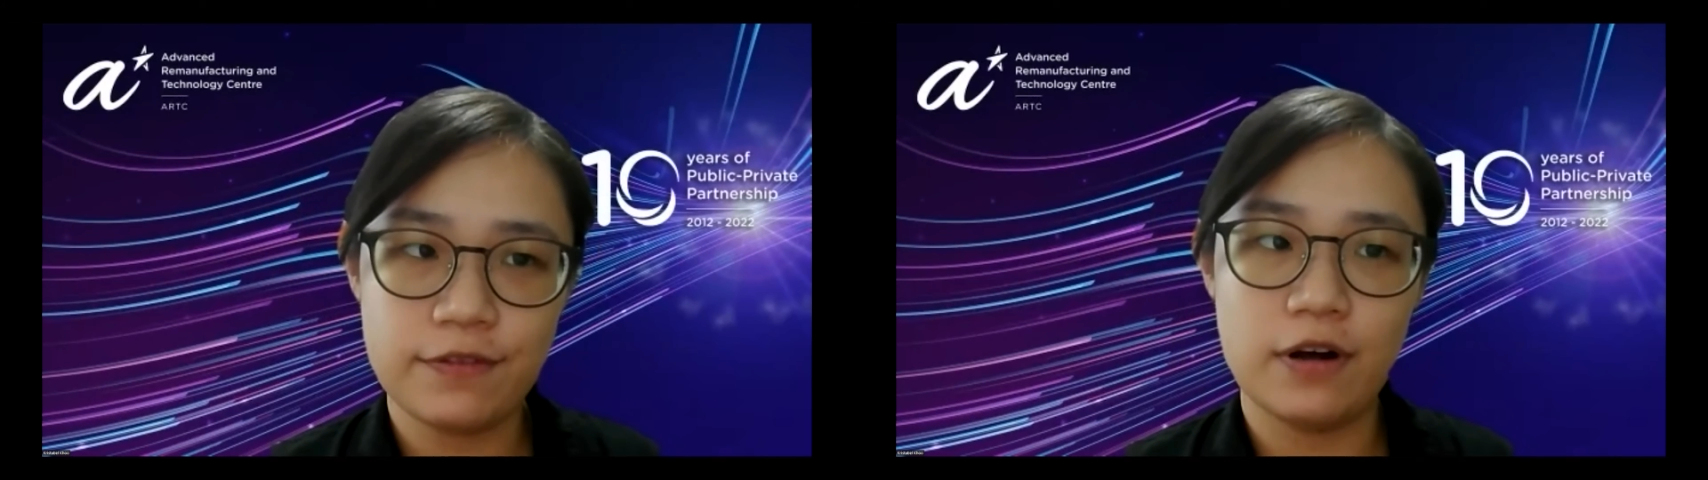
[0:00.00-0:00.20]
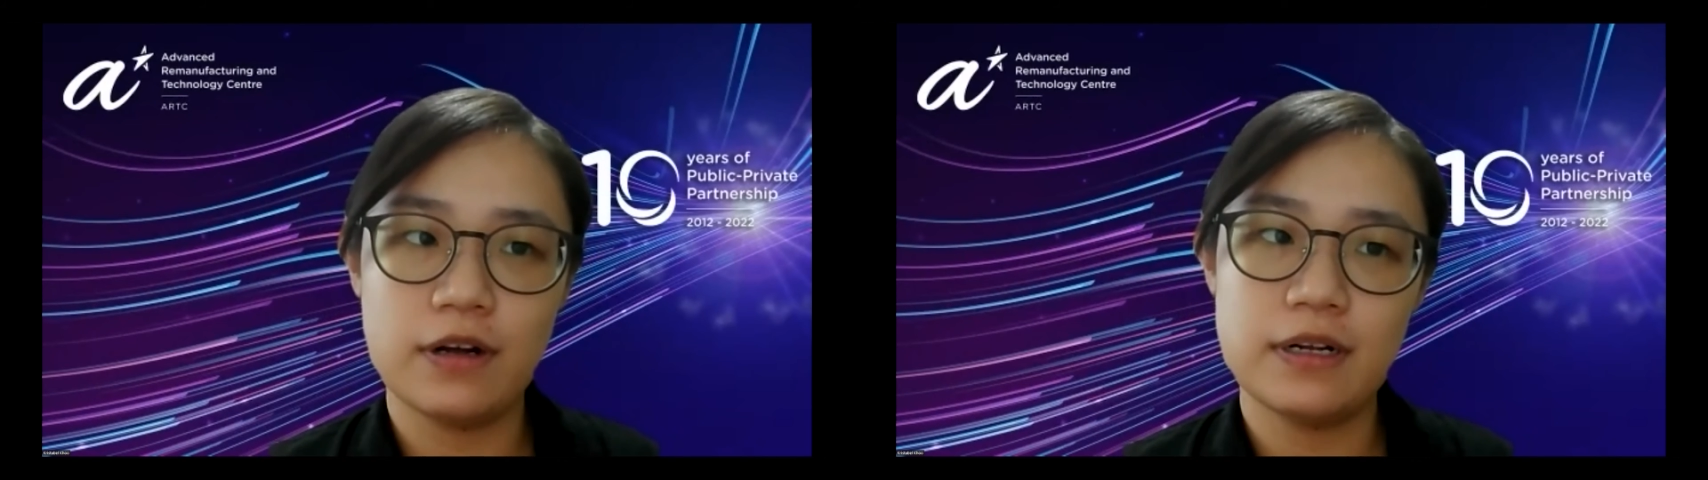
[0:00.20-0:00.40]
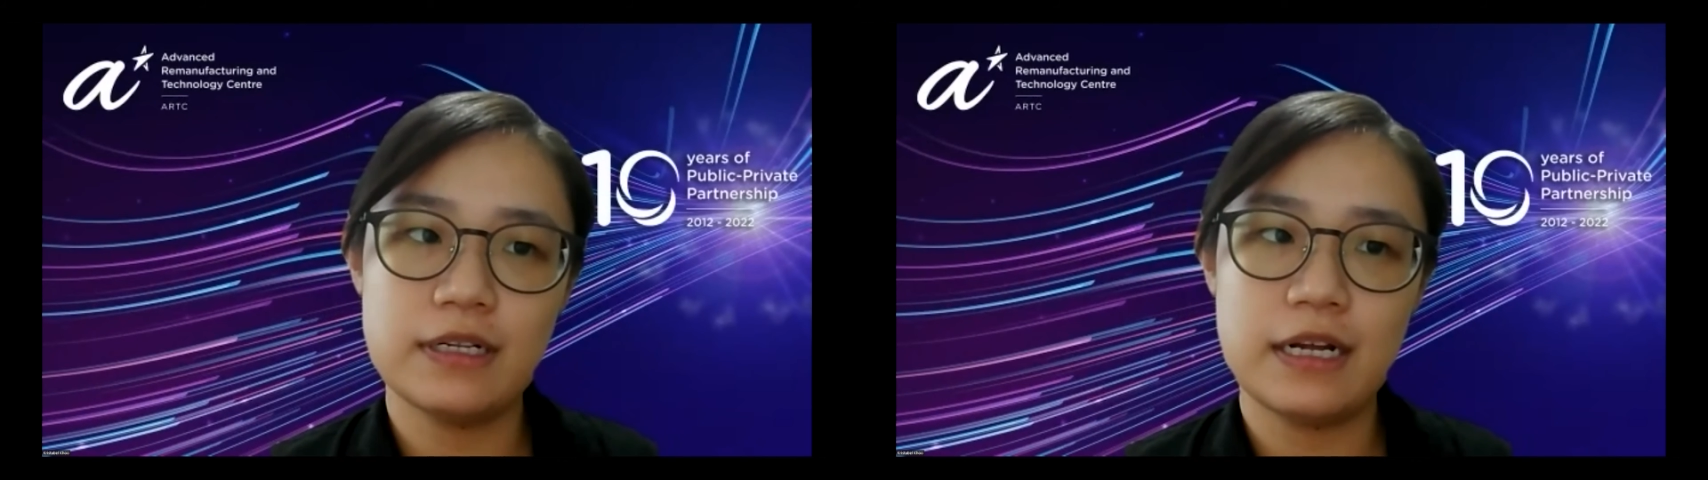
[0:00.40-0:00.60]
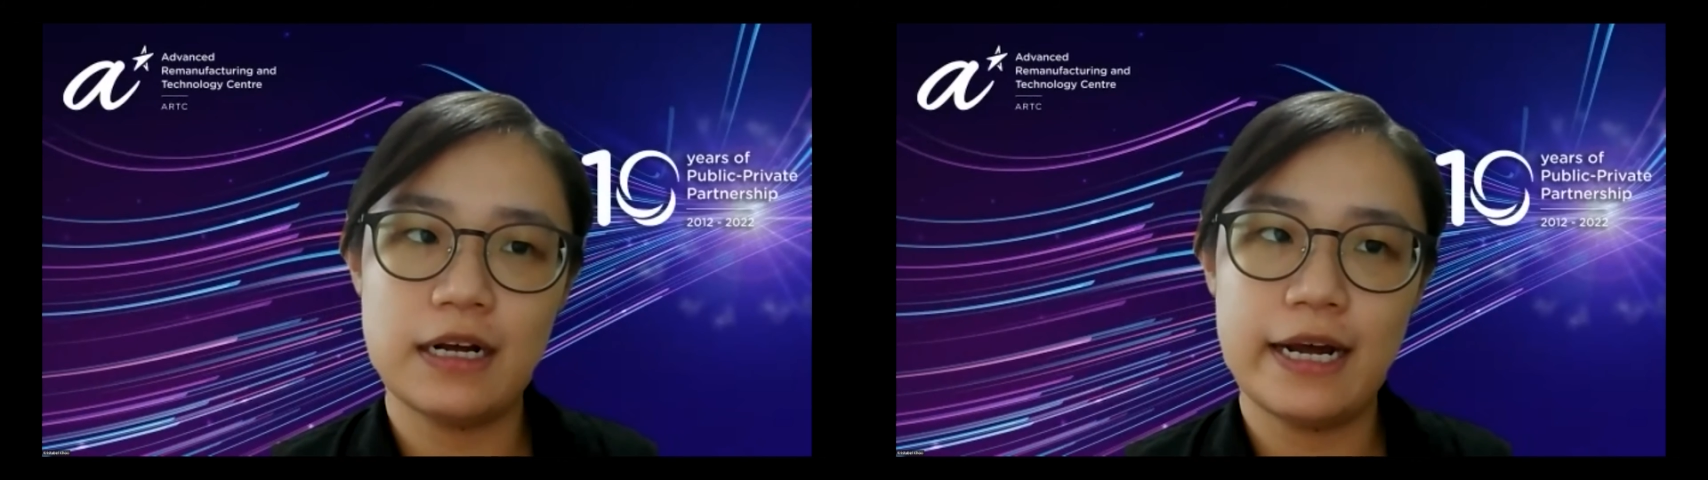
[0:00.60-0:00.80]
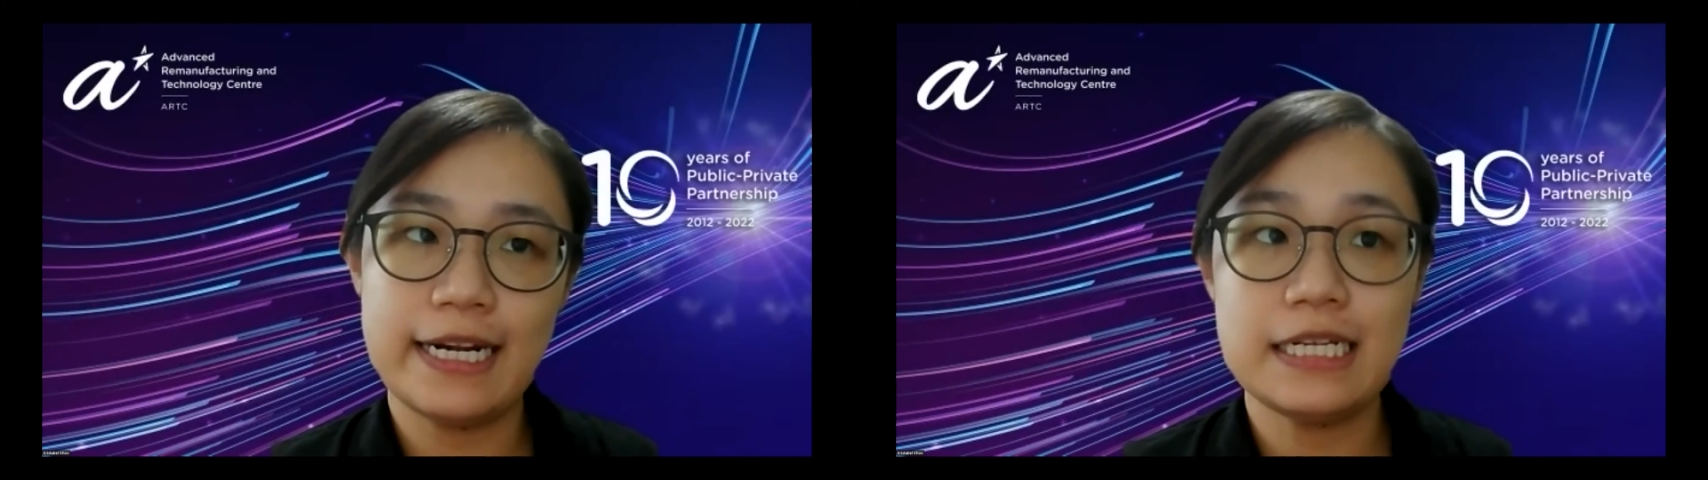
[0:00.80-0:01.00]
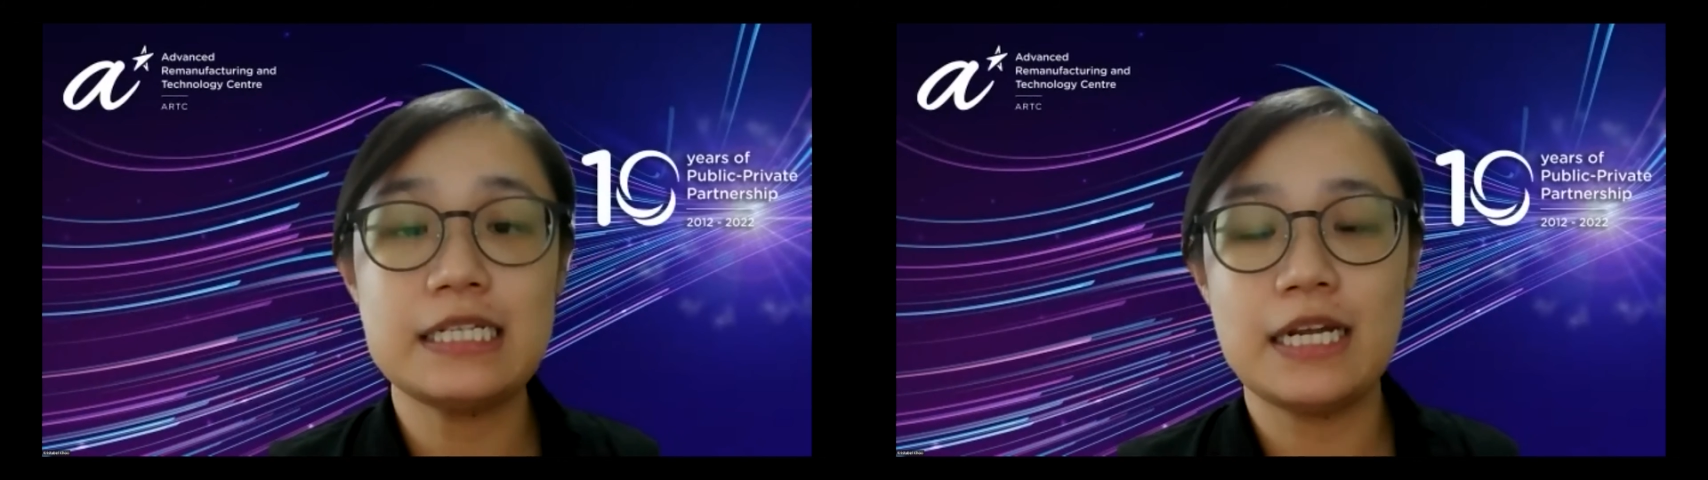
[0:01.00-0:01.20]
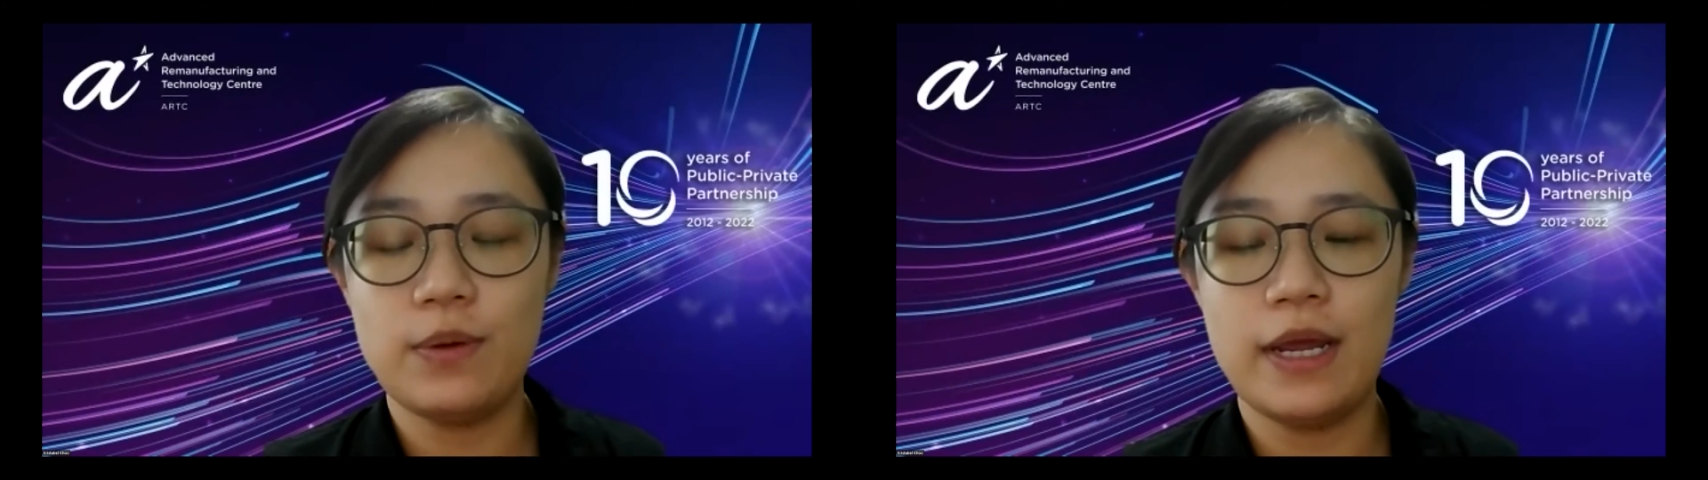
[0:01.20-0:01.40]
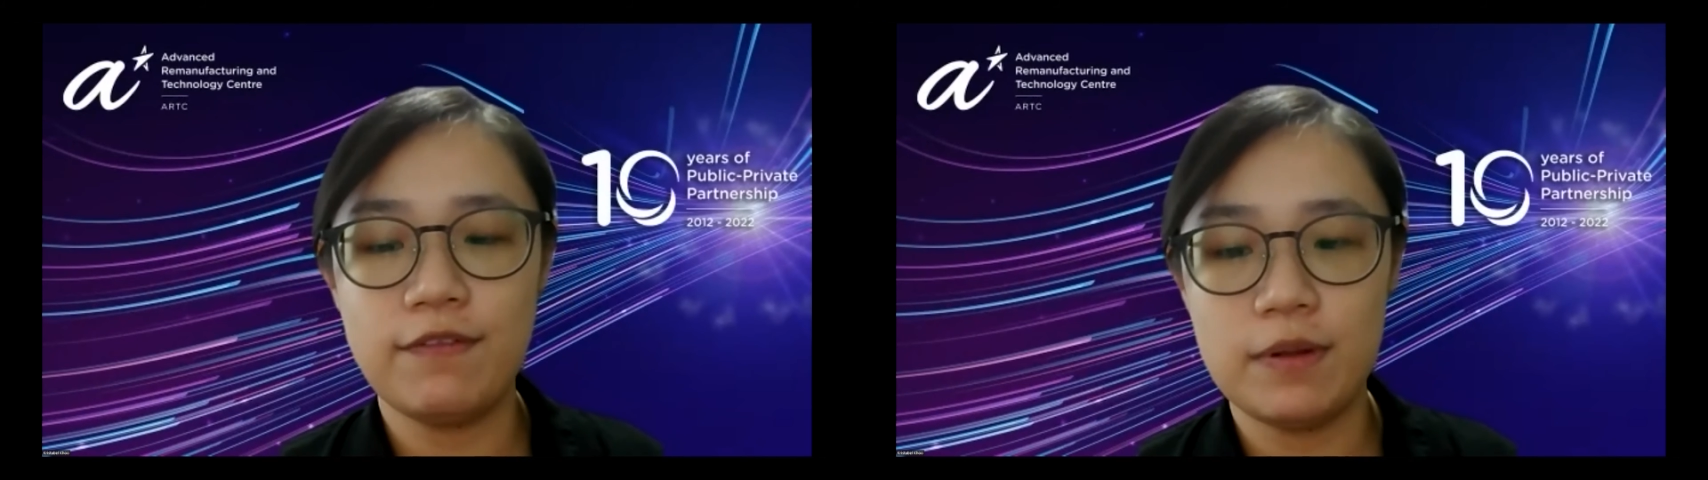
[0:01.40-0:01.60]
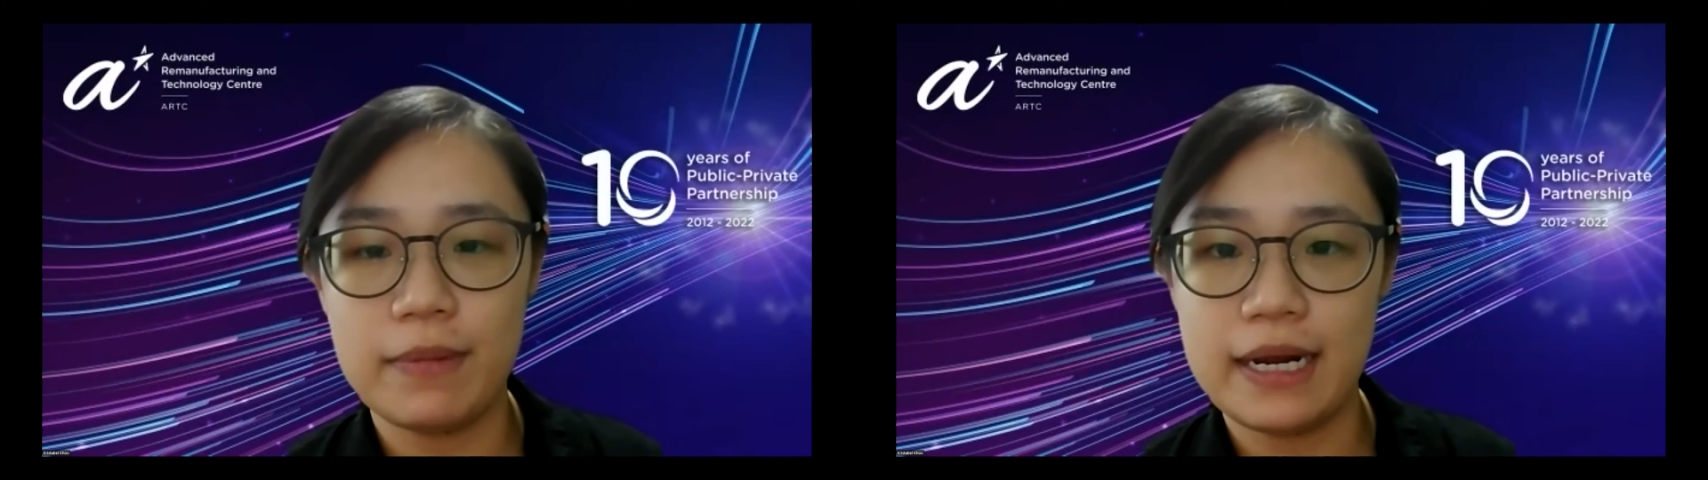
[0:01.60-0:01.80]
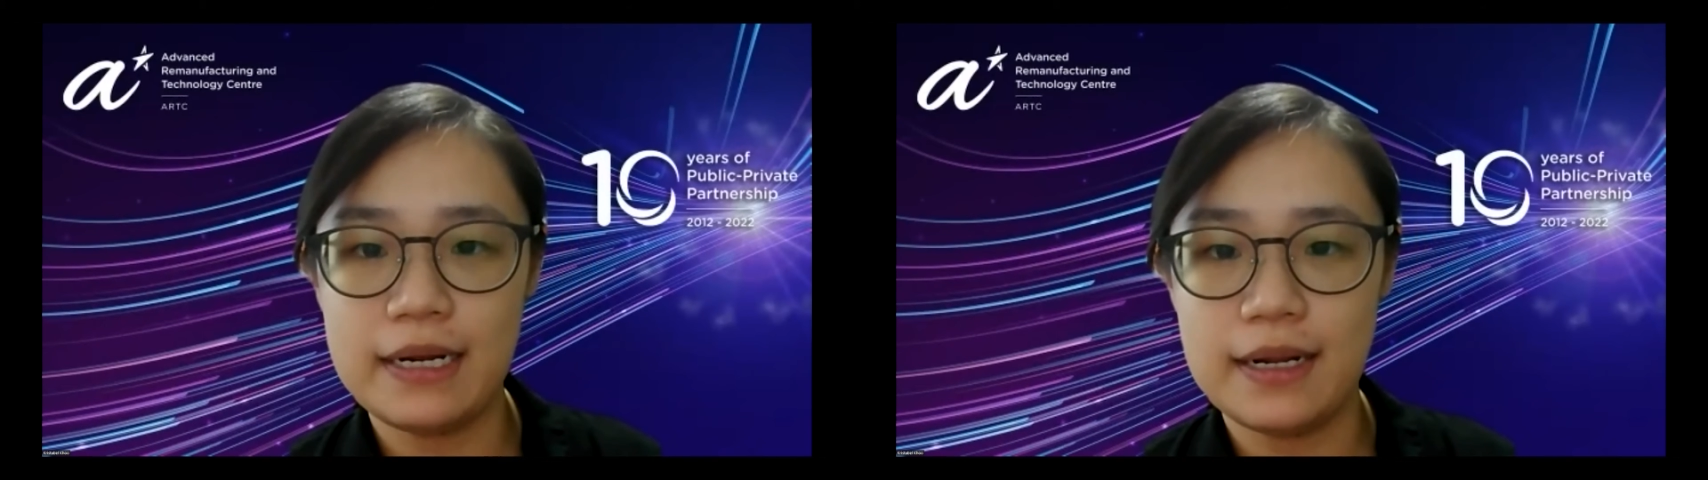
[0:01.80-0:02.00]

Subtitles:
or ideas that you have in mind